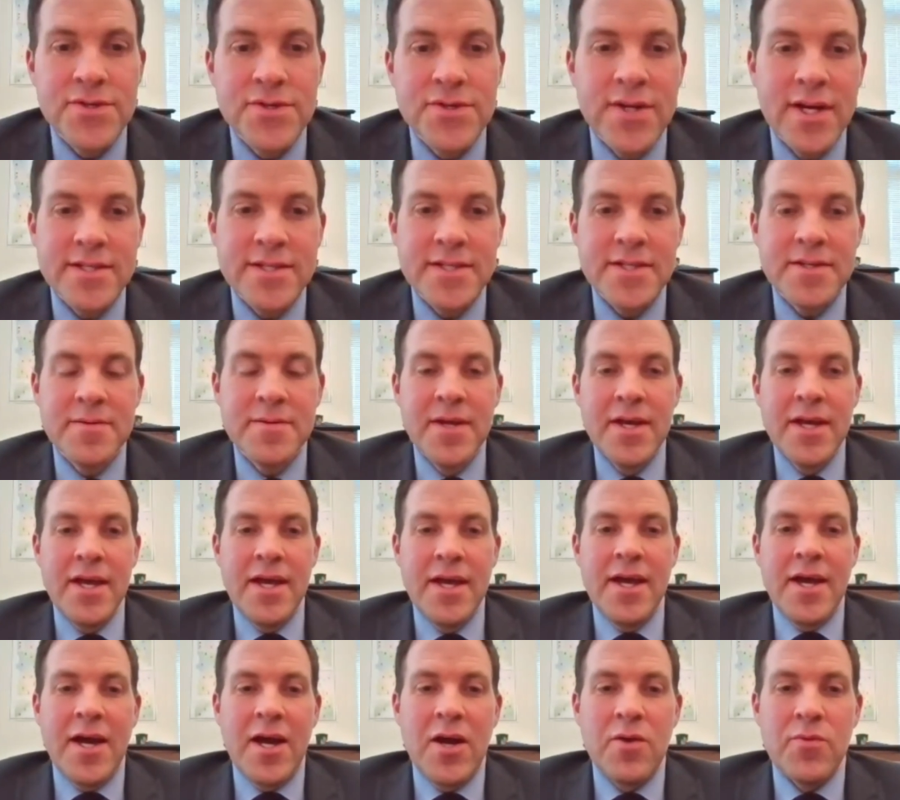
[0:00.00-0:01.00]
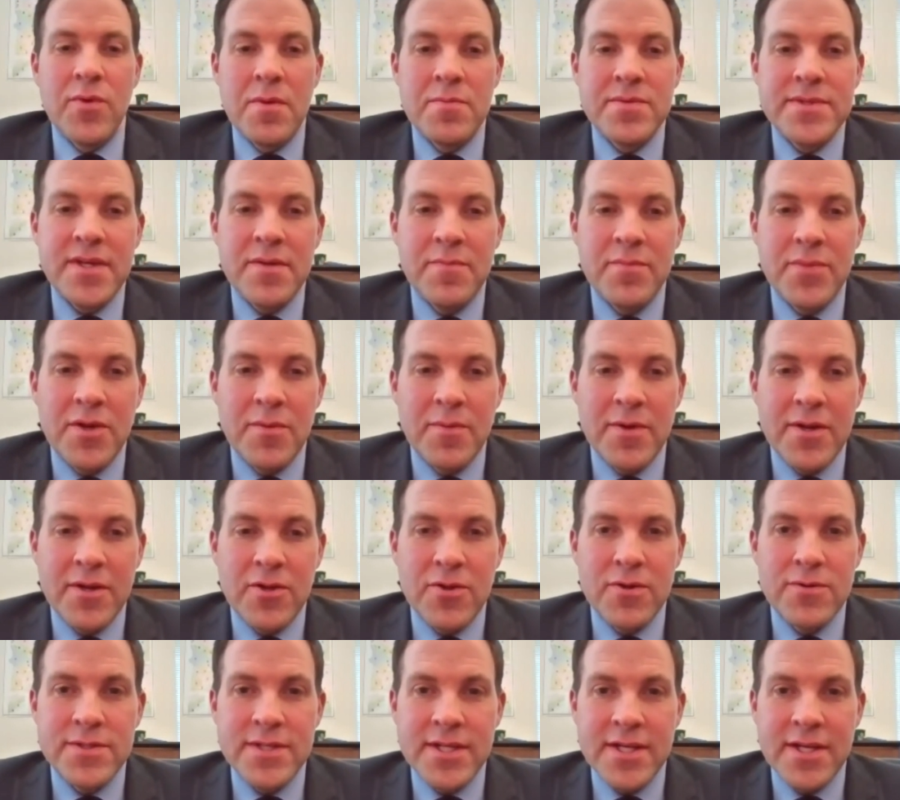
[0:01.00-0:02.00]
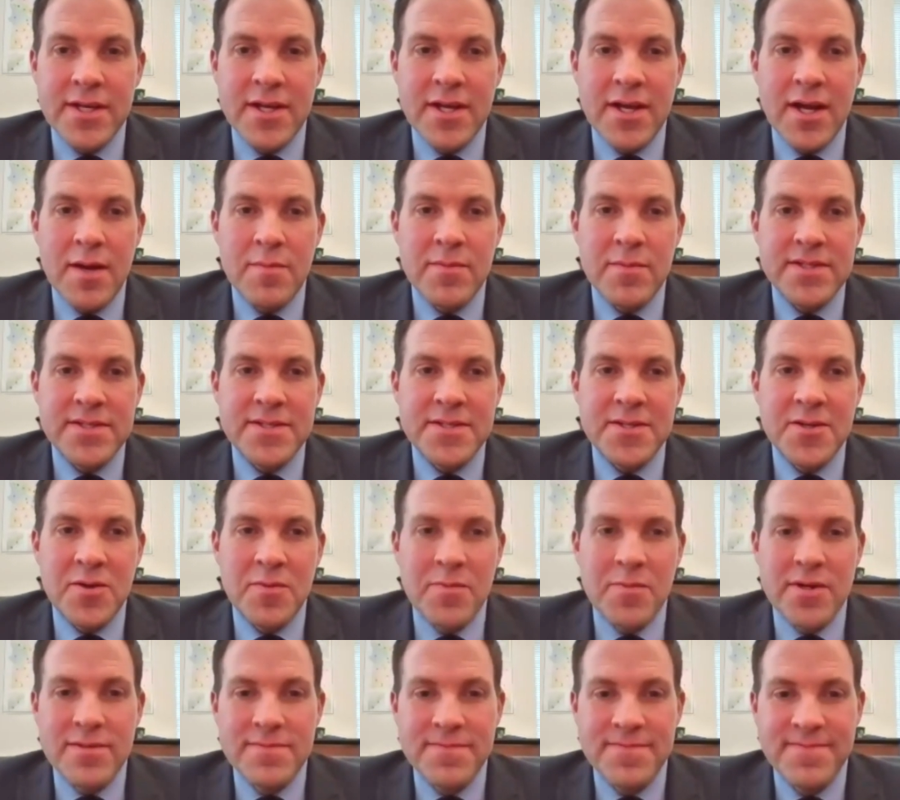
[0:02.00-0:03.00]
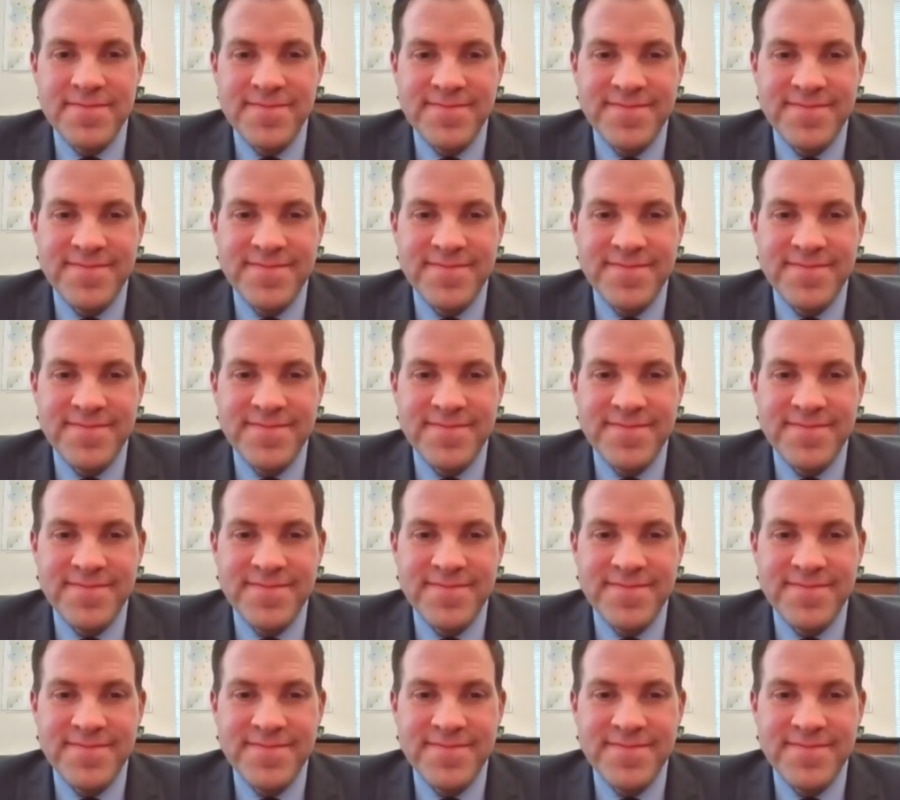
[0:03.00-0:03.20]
Johnson. Representative Bierman, closing comments to your bill?